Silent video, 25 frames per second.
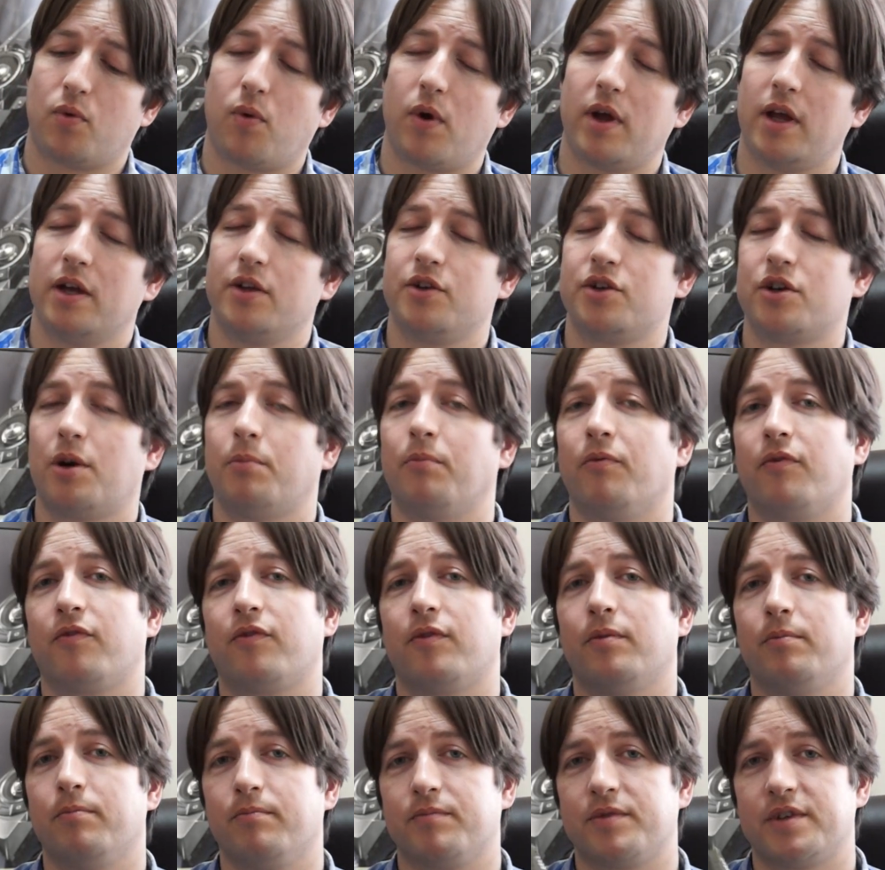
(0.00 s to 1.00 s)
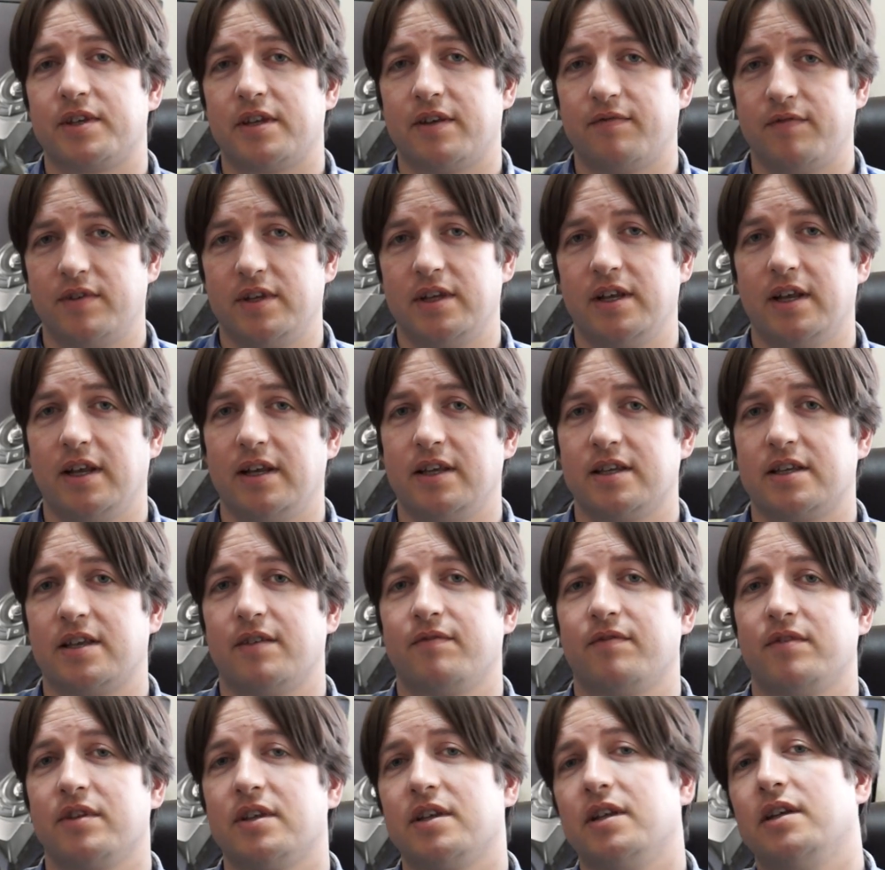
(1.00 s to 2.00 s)
quite a jump from
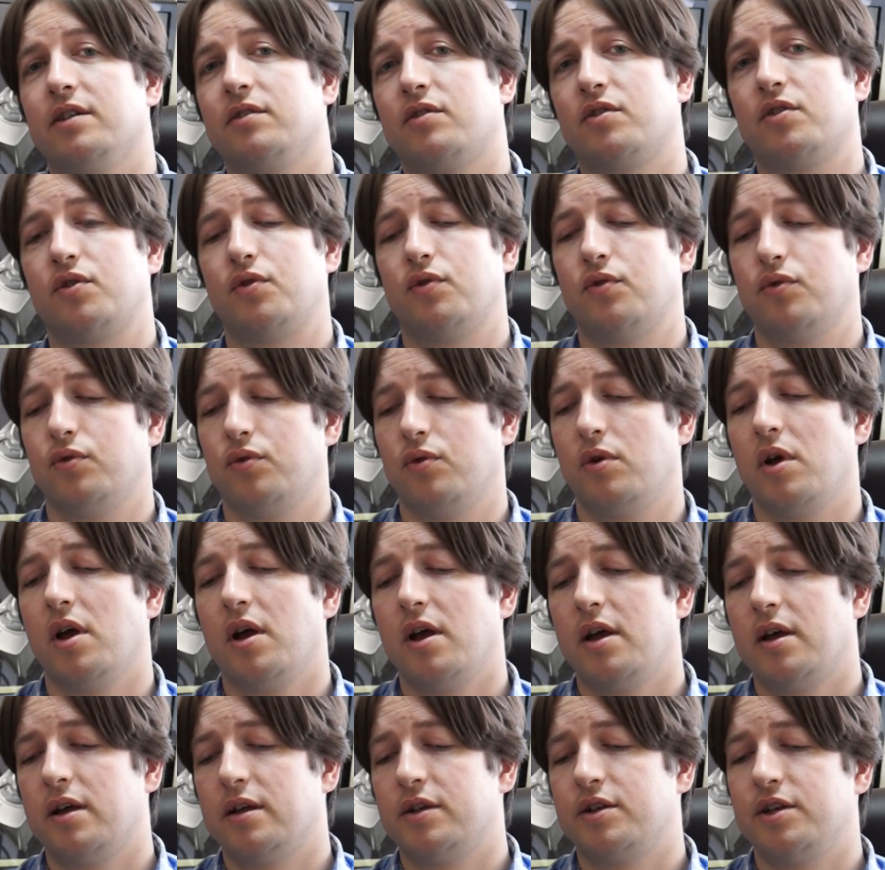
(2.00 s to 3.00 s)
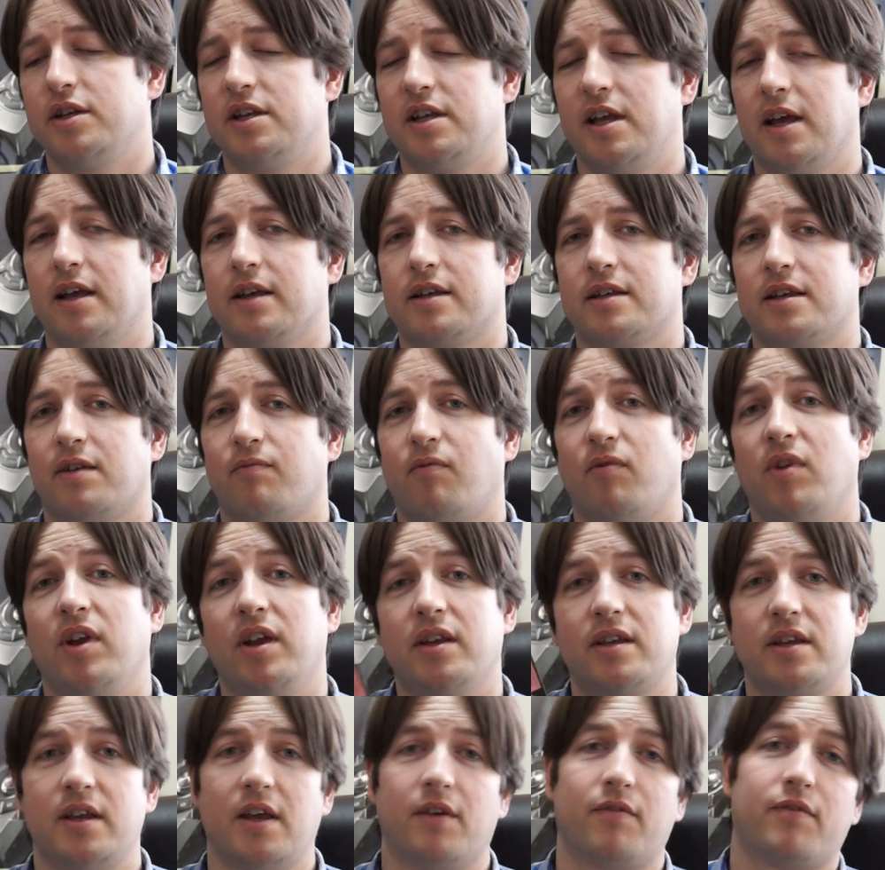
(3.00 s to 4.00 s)
7970 to GTX
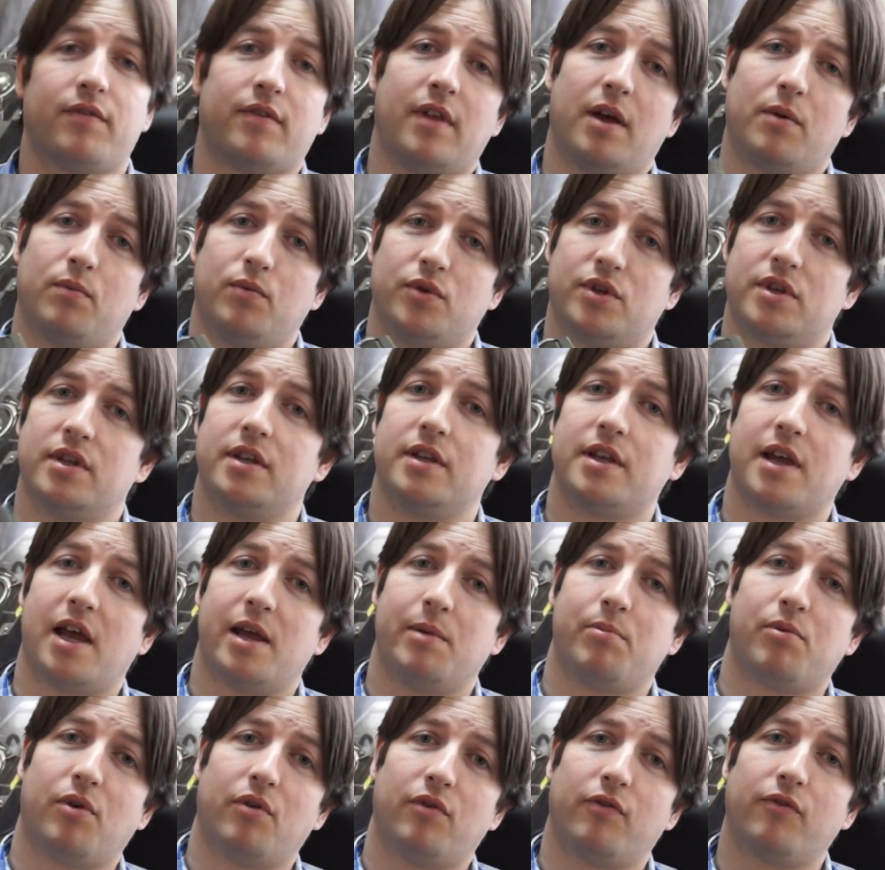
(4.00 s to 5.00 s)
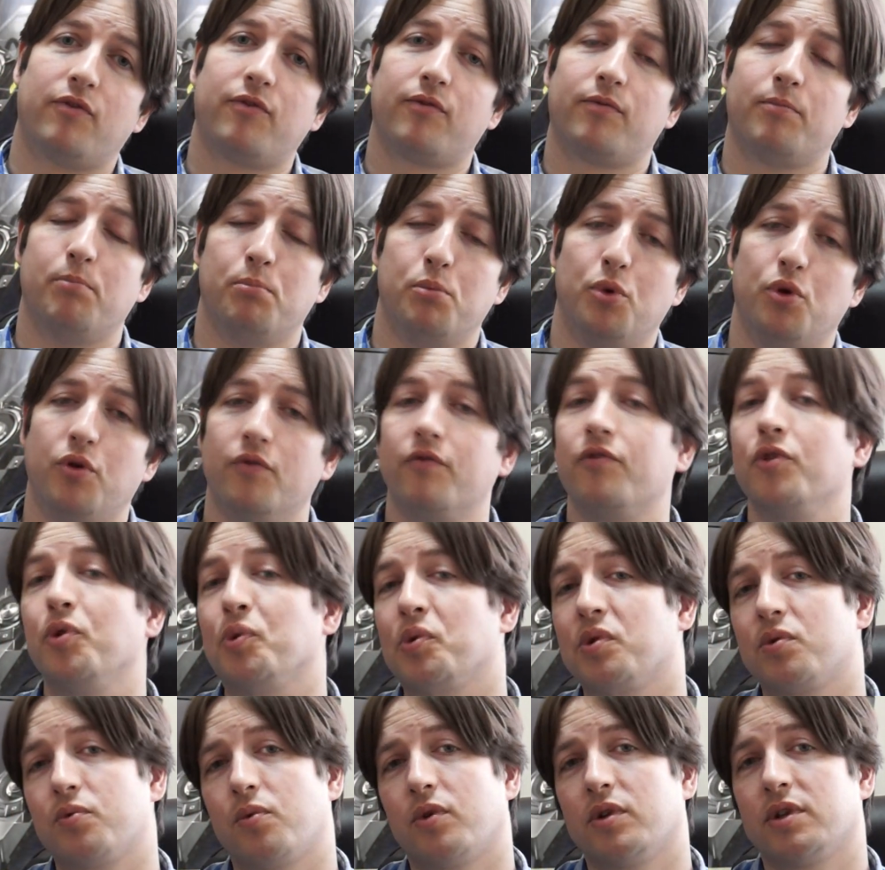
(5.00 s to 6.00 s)
780 if that was the type of move
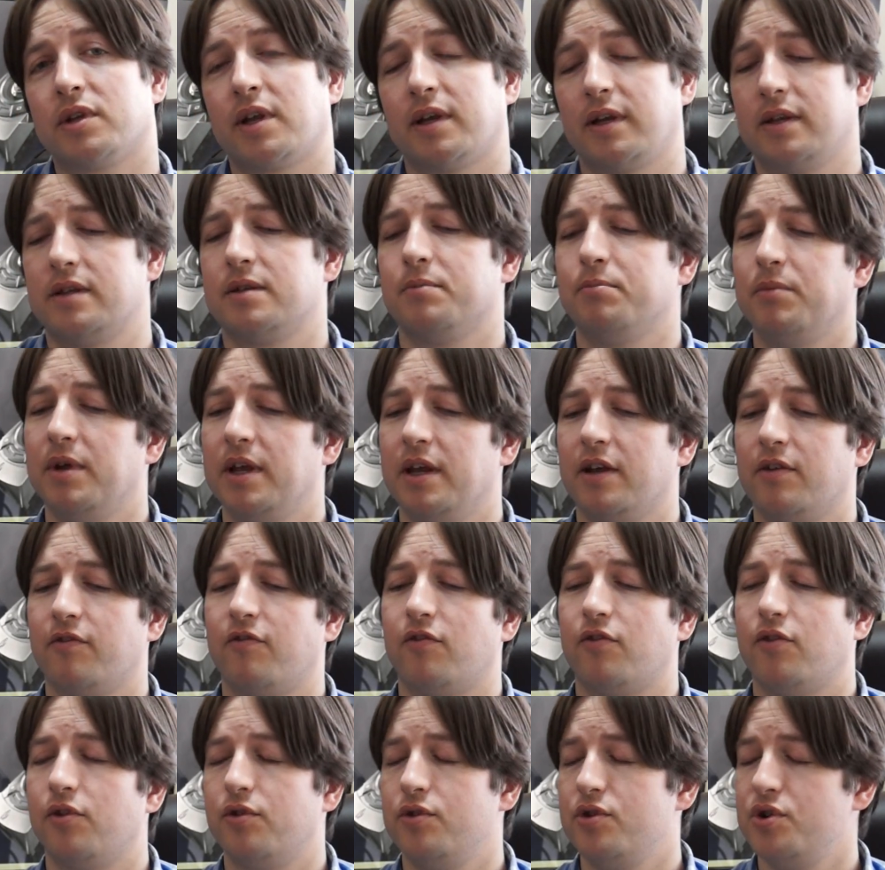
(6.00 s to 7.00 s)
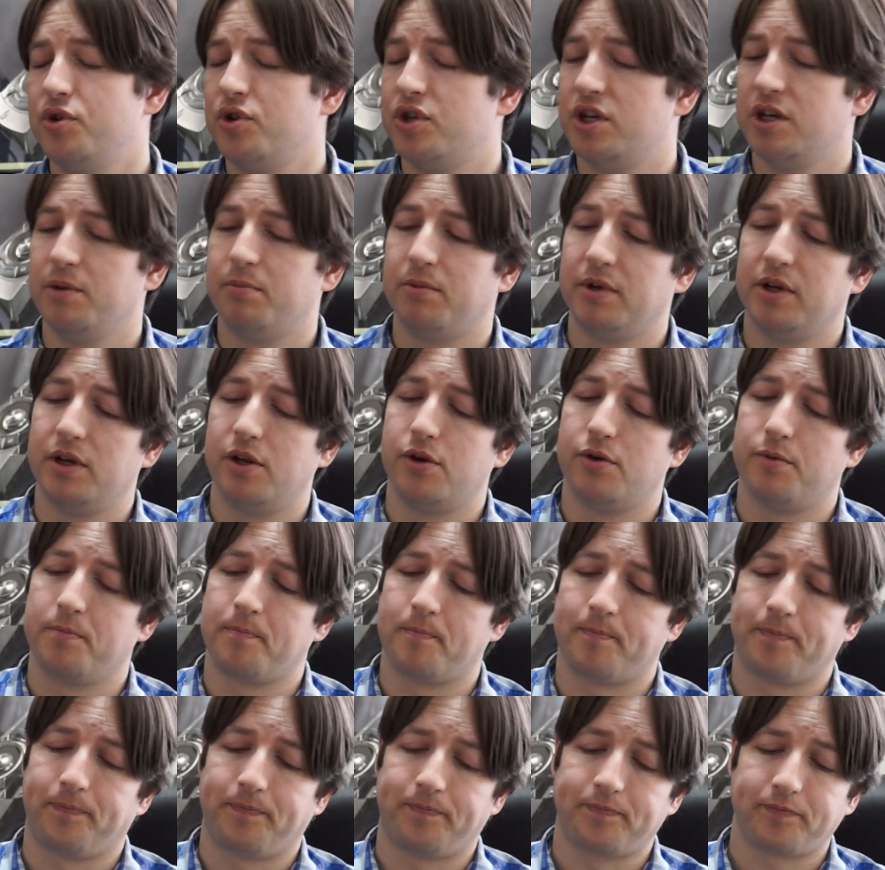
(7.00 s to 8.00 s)
you were wanting to make for a new GPU.